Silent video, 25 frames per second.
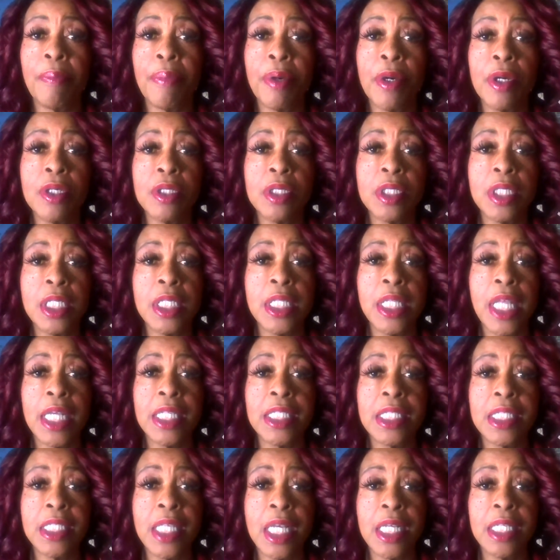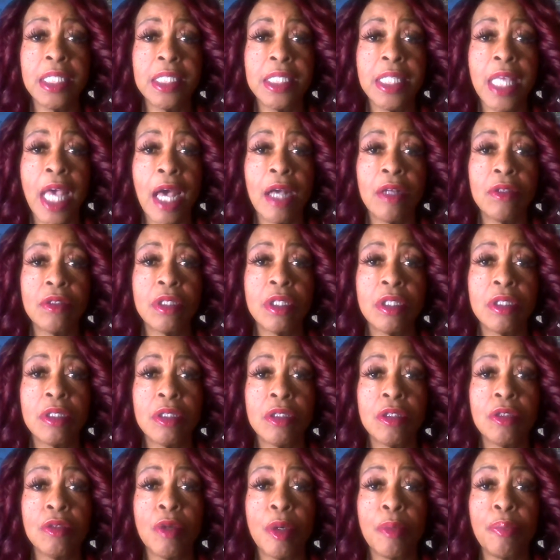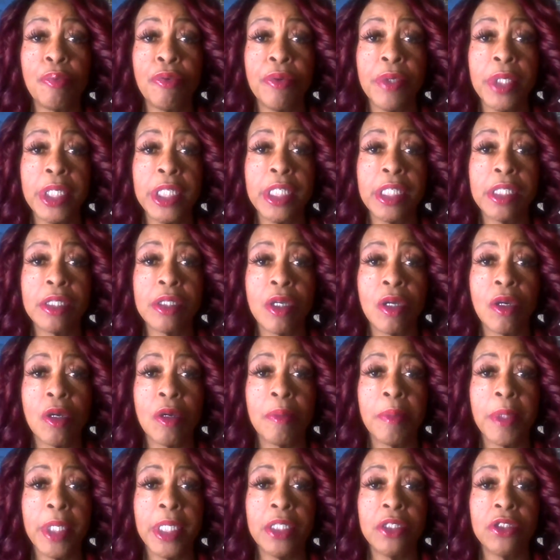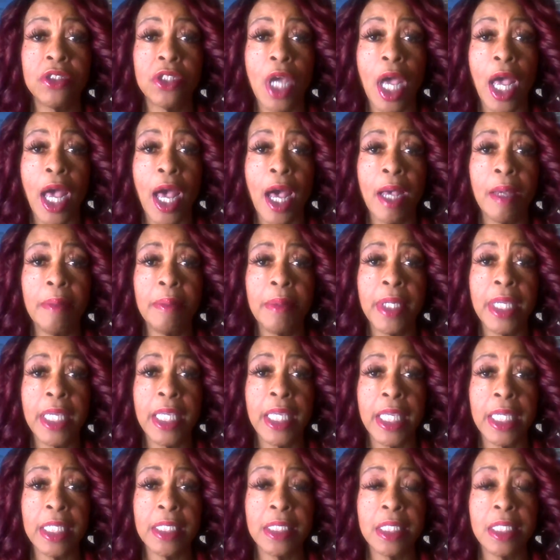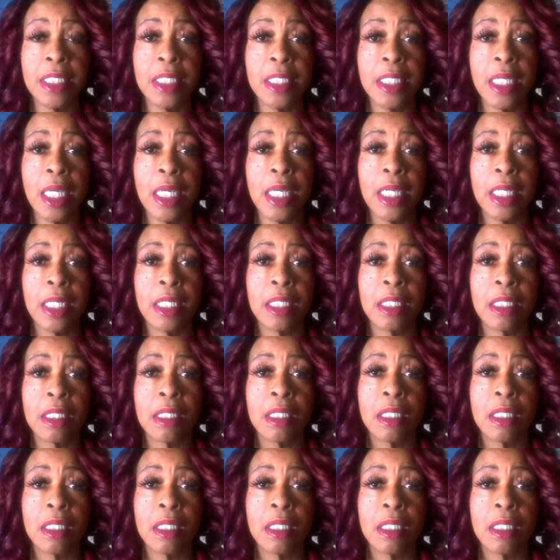person that sets out to do a predetermined job and gets it done.